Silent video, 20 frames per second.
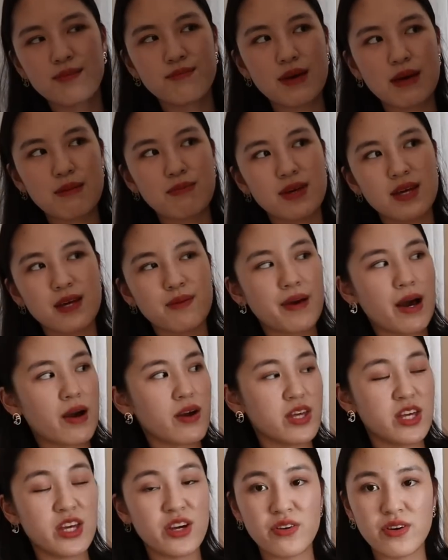maybe
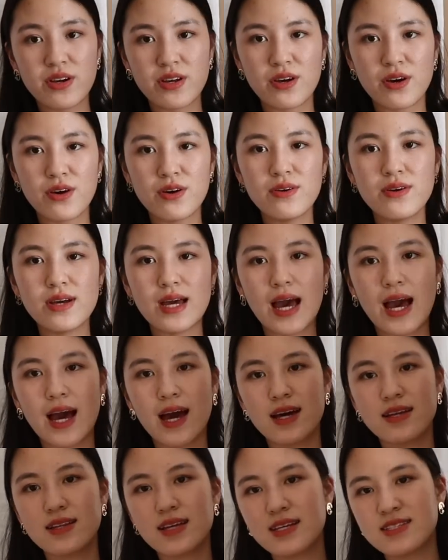about a year ago,
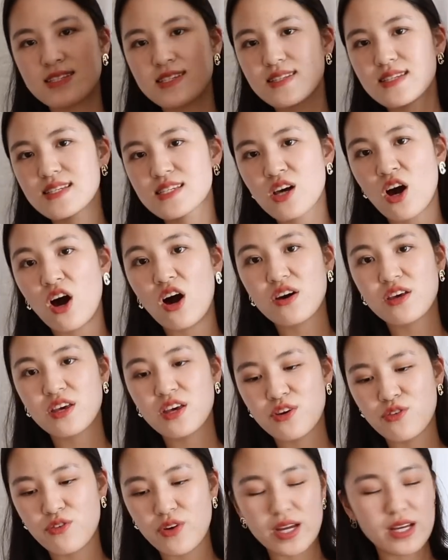and it's in this
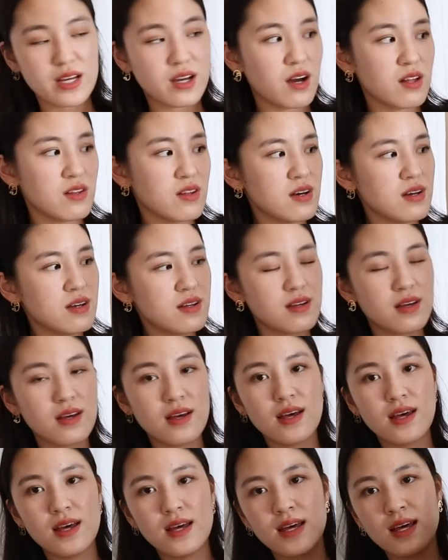khaki green color.
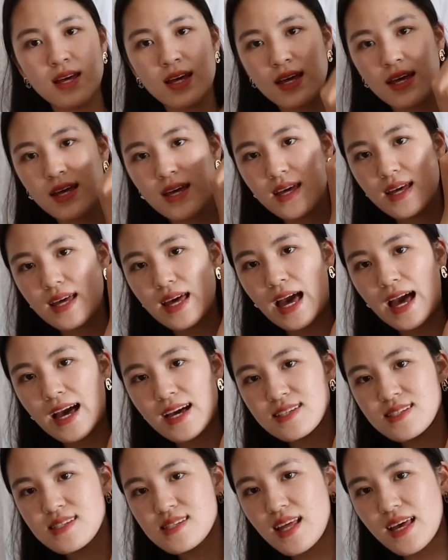It
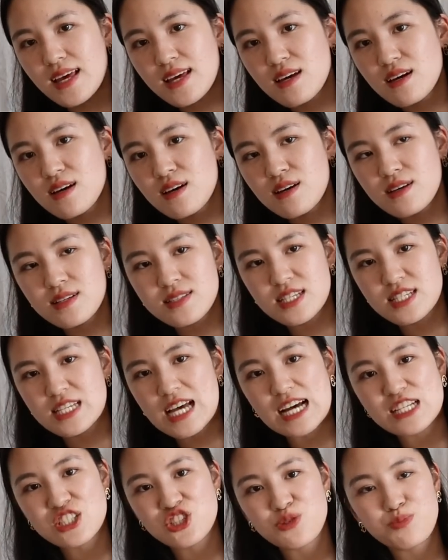has like a
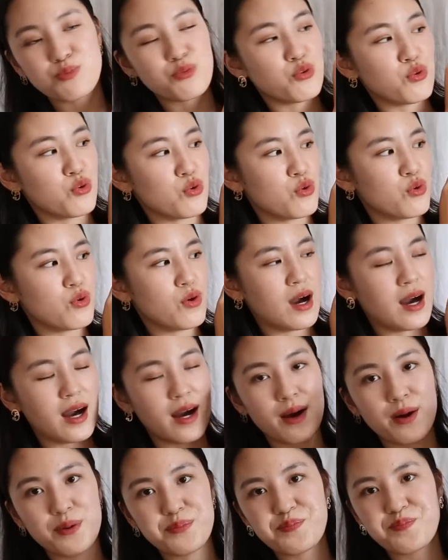detachable
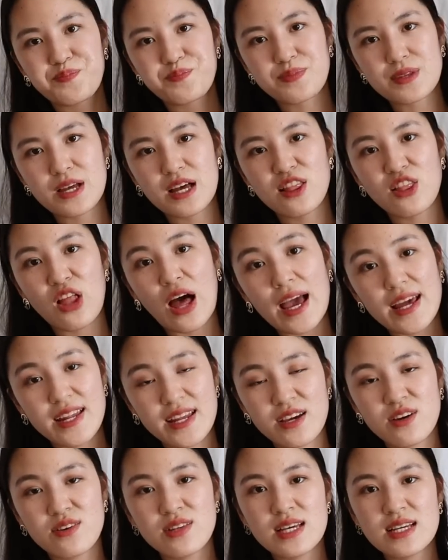
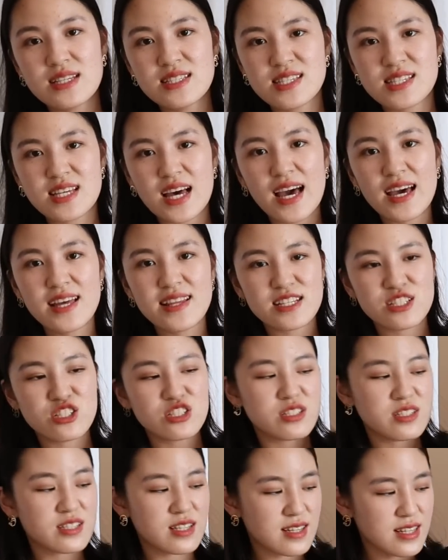lining on the inside that
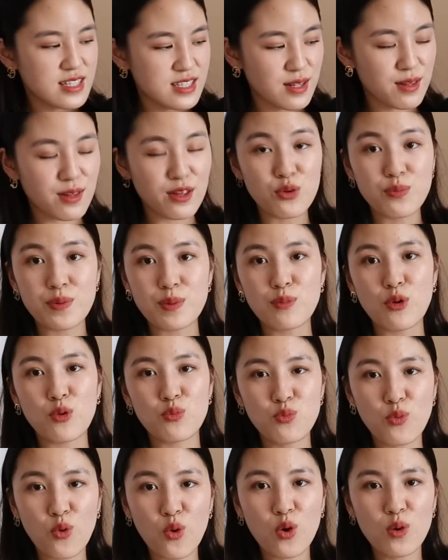just is a little bit more
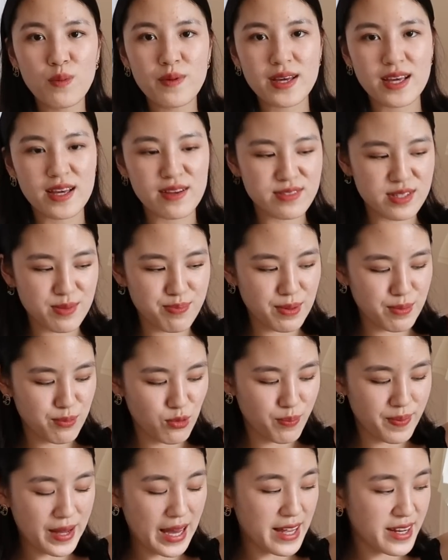warm and gives a bit
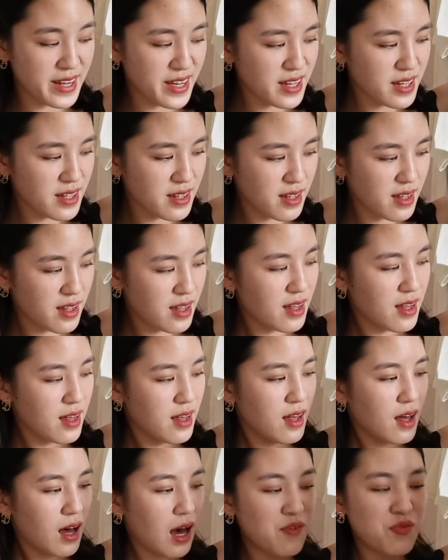more padding.
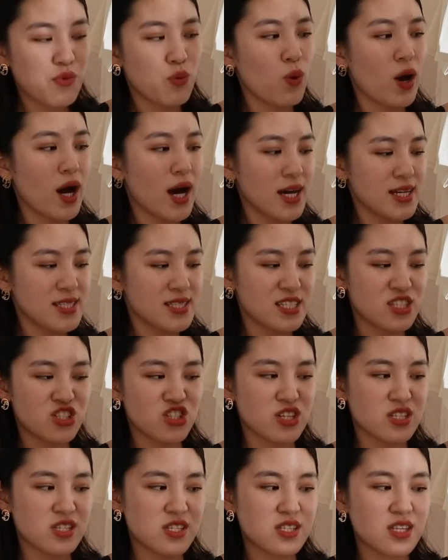Otherwise, it's
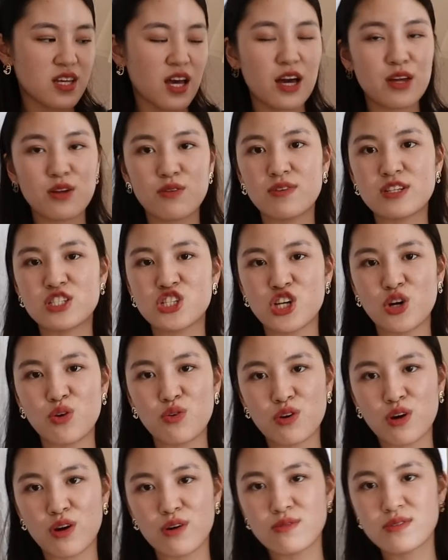just kind of a
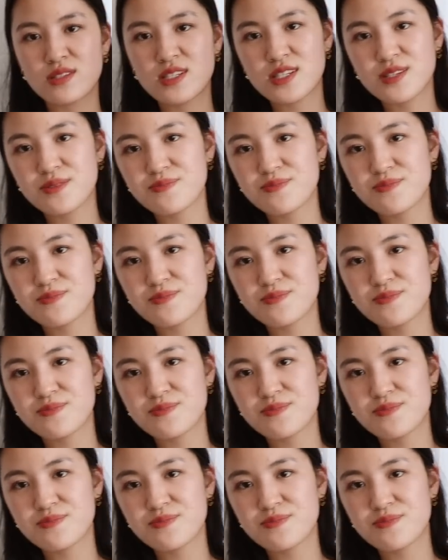shell coat.